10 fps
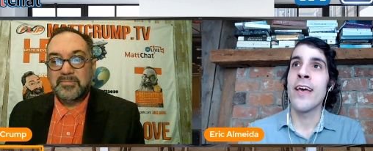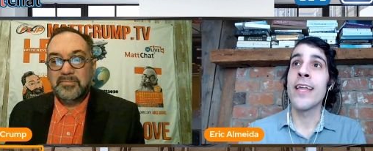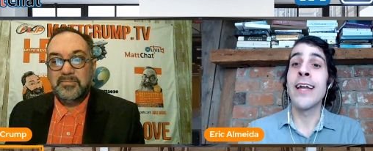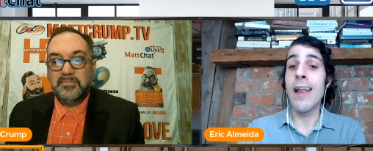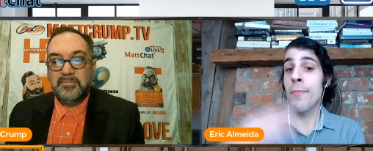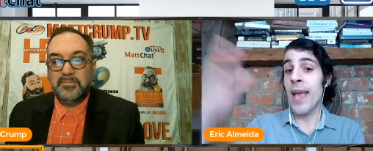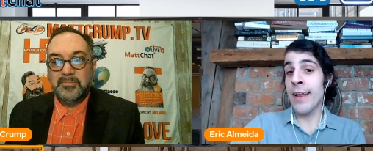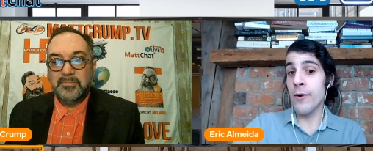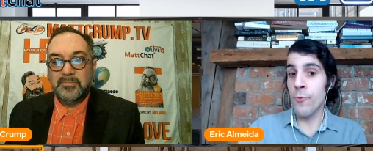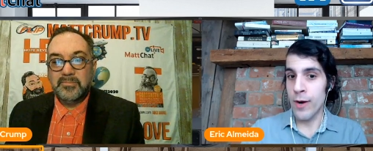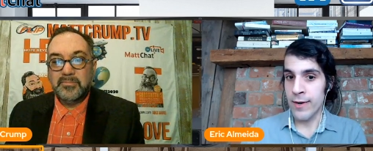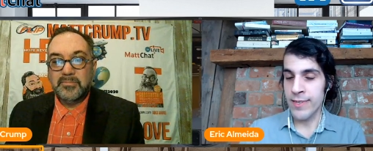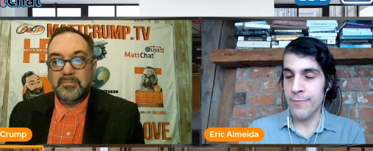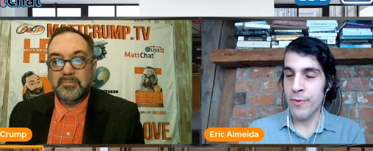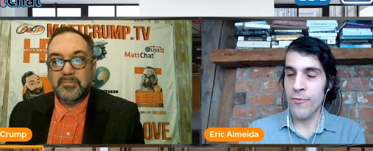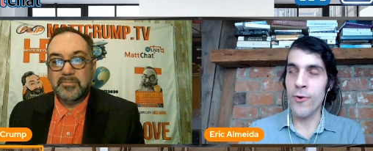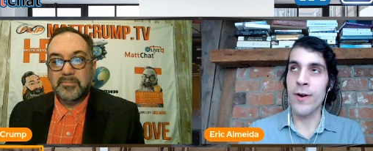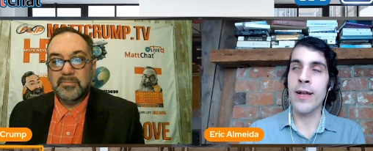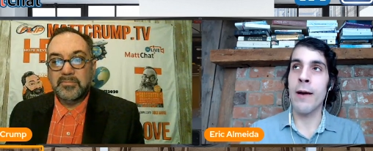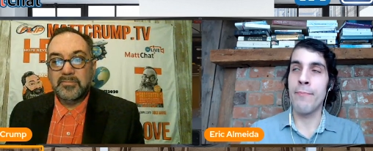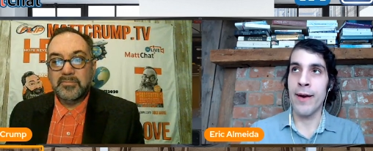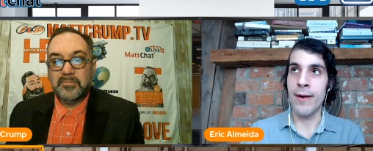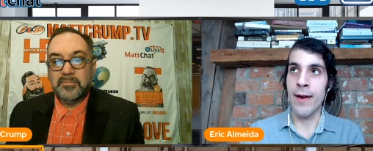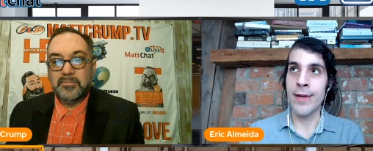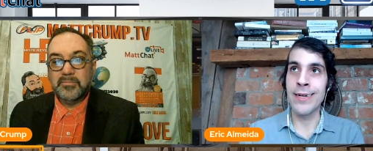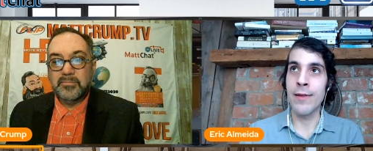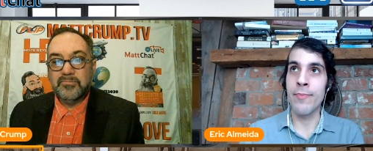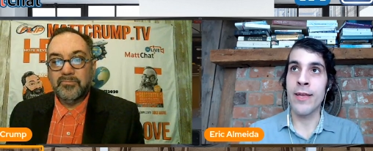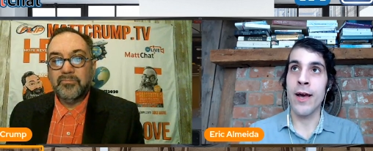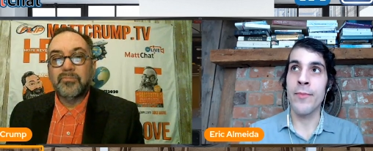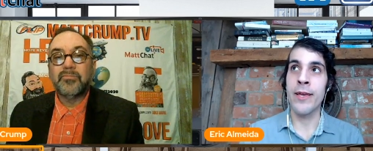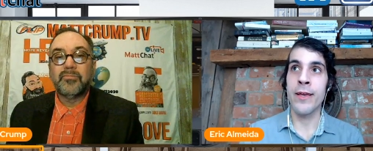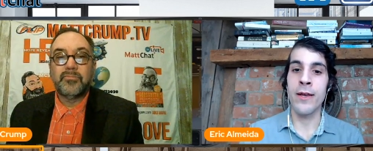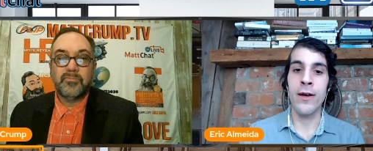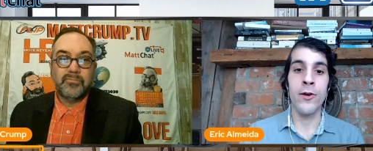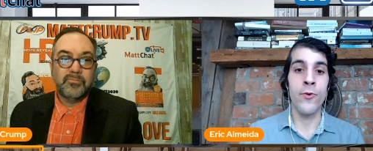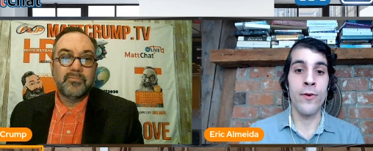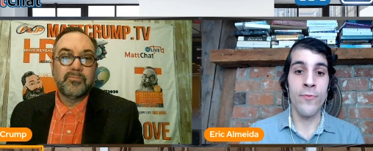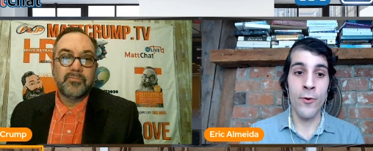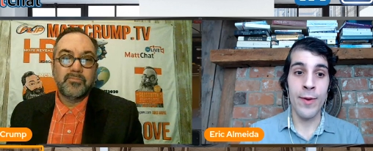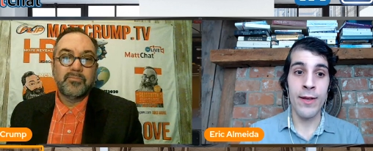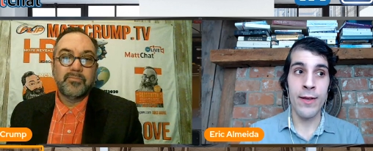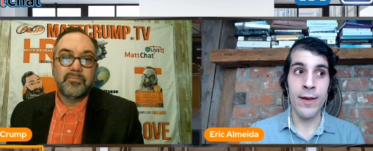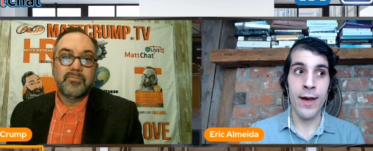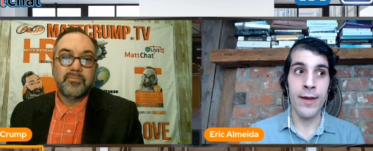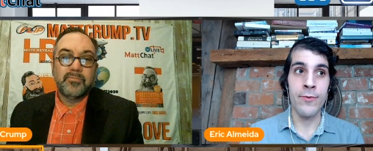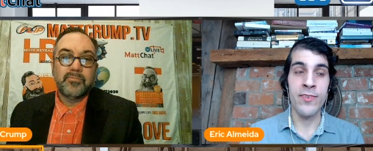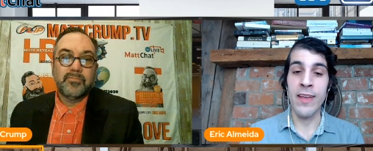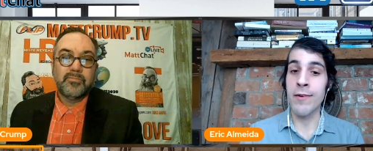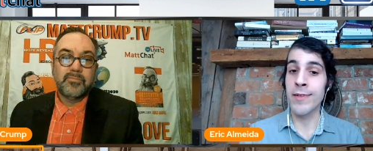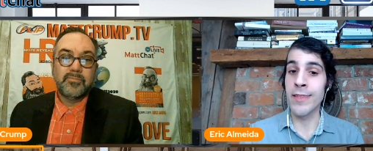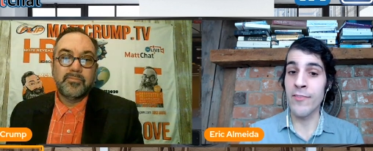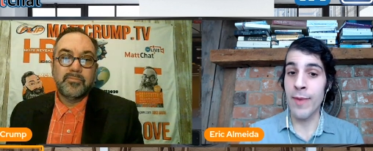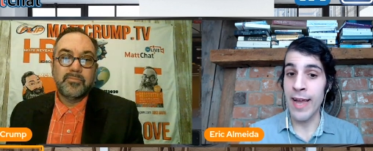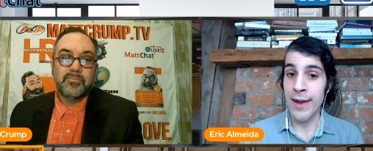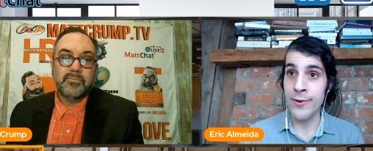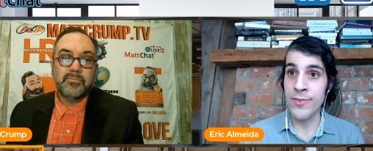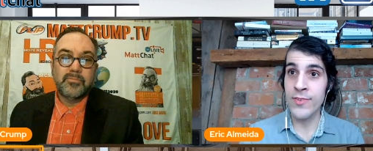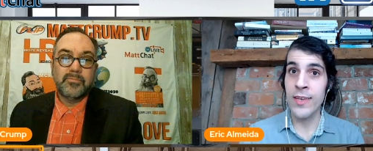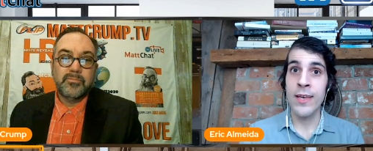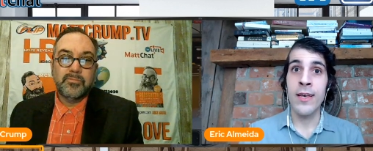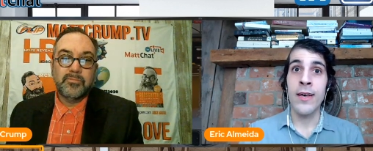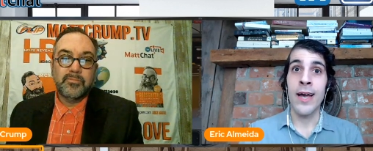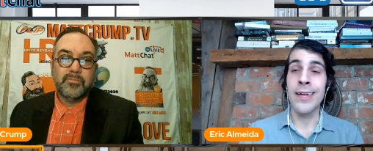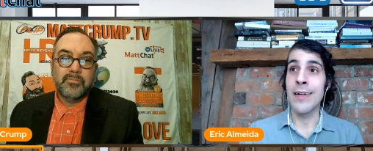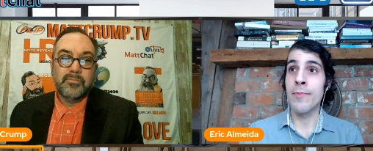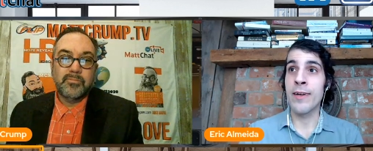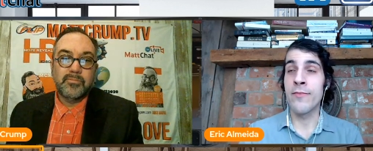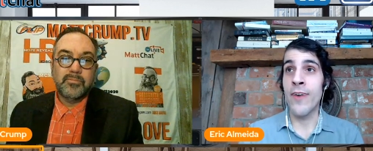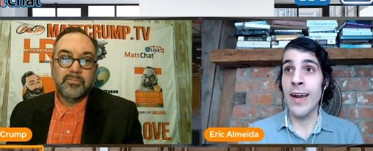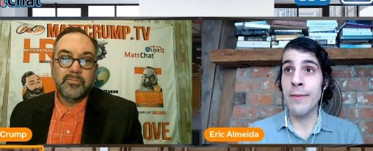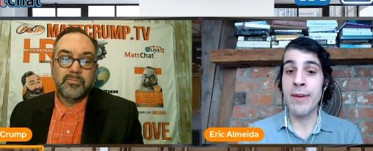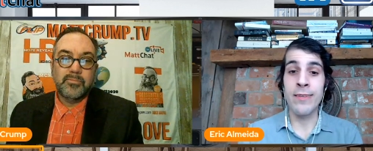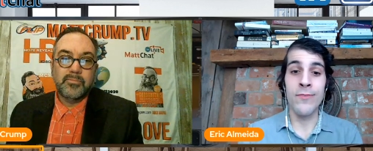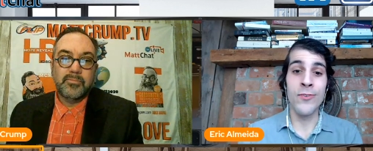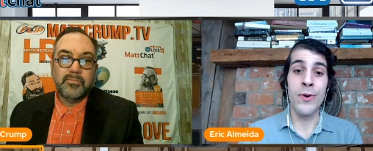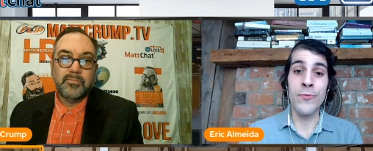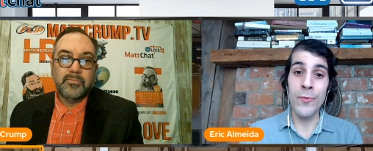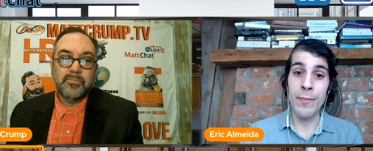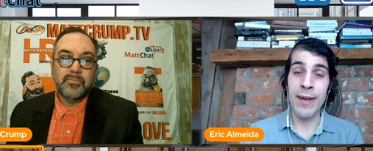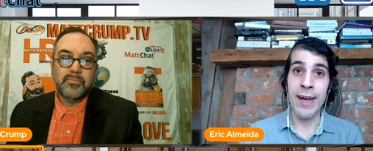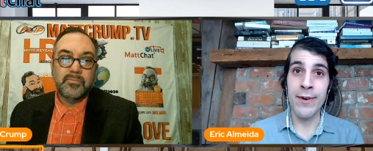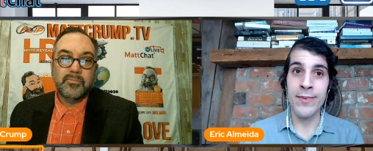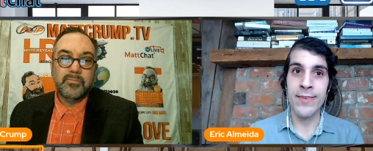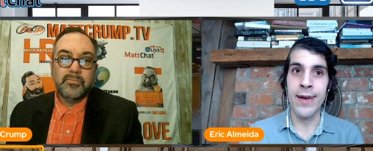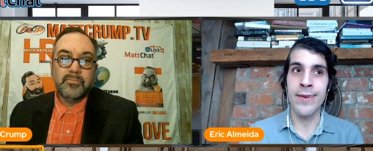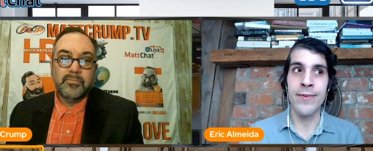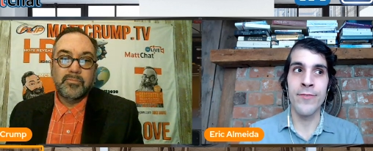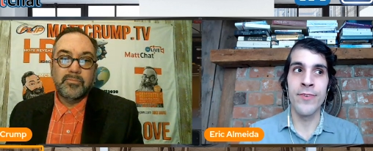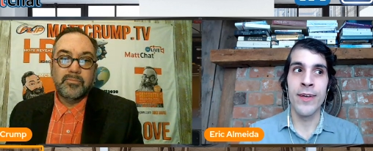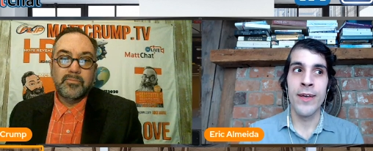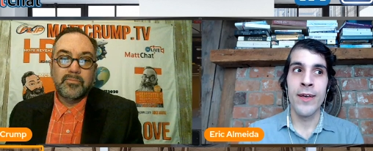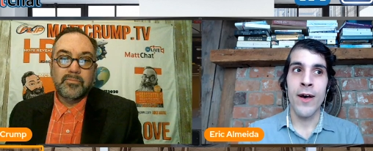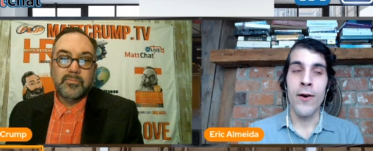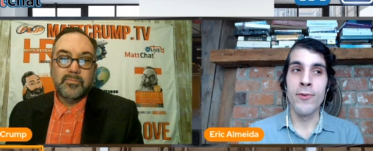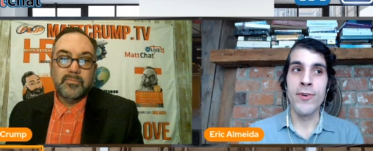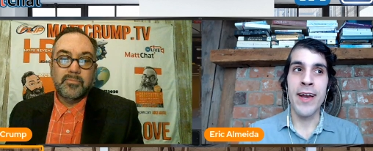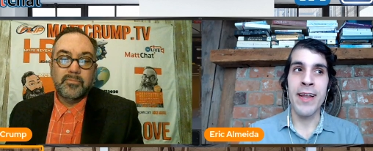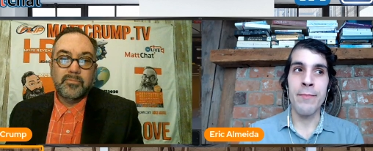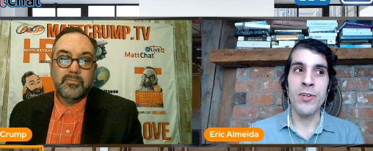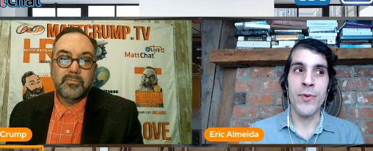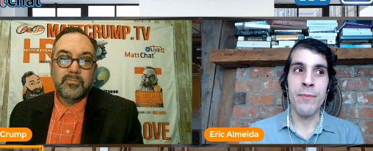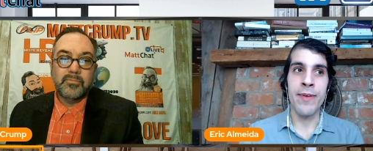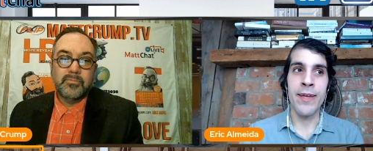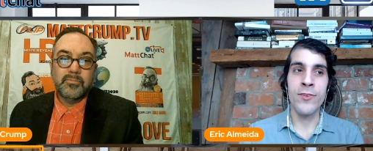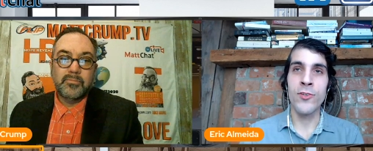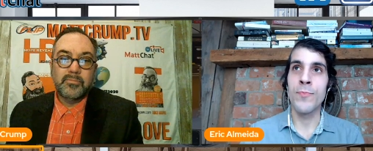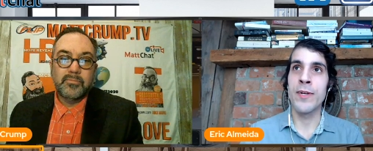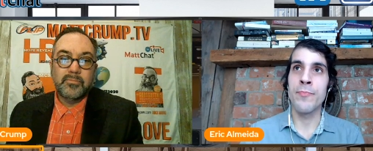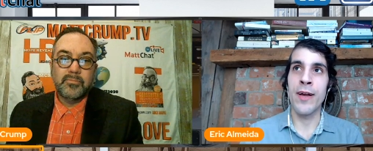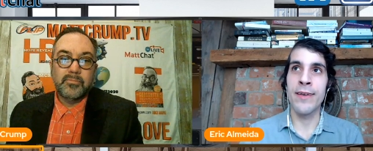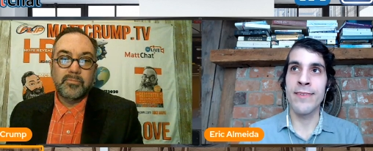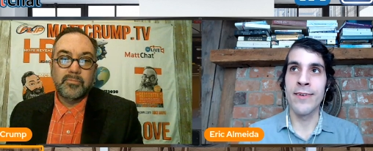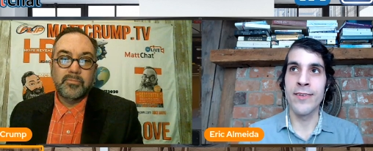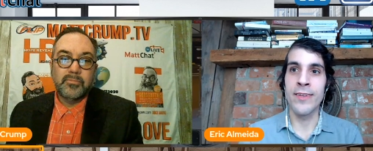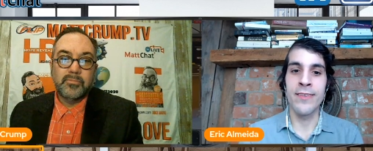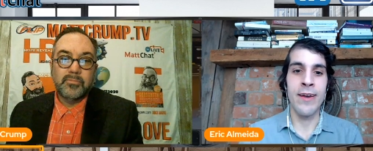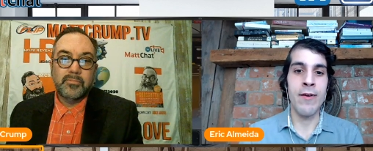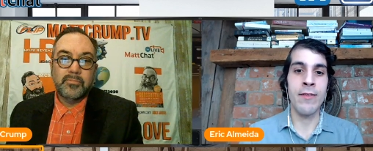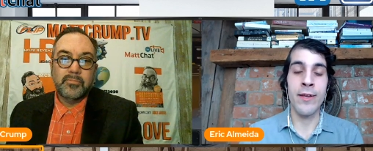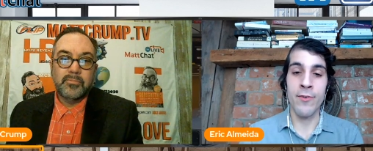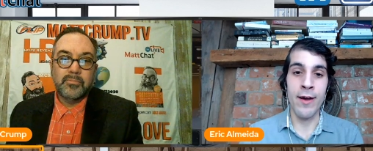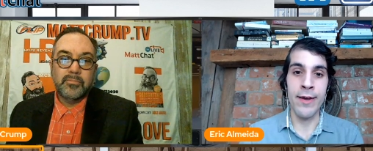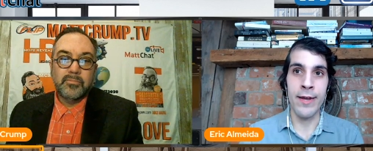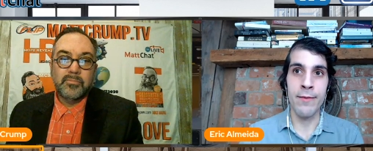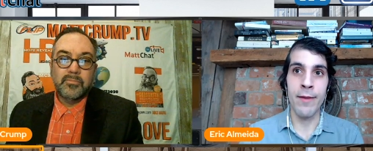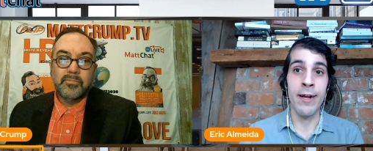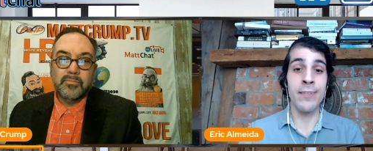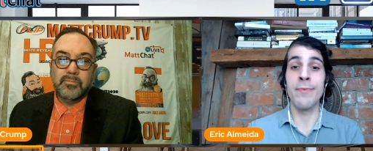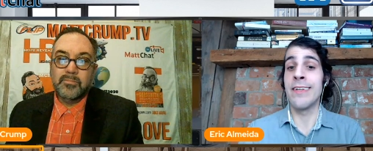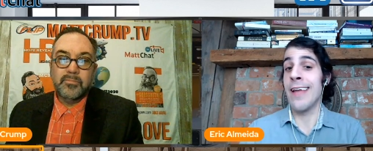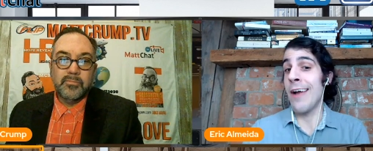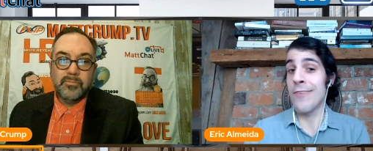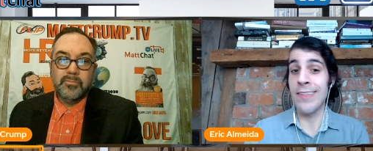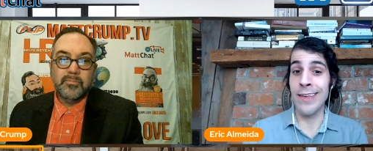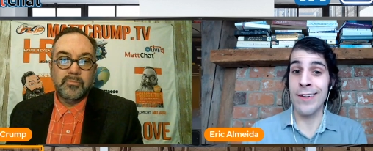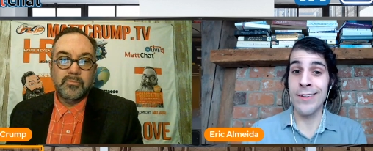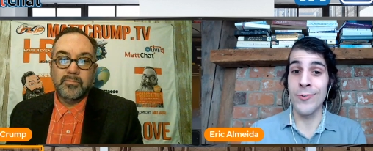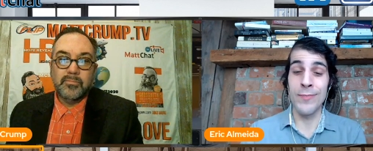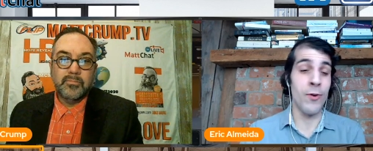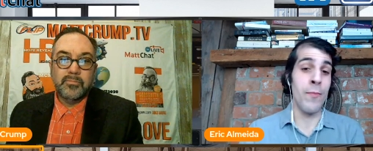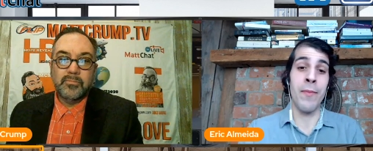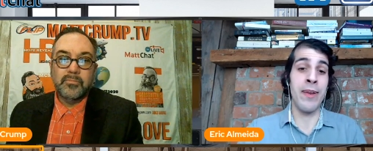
Speaker 1: it ended up getting worse that before it got better. I ended up becoming agoraphobic. I was scared to leave my house. I ended up confining myself to one room in my house, kind of alternating between being super depressed and just hysterically crying. My husband did everything he could to support me,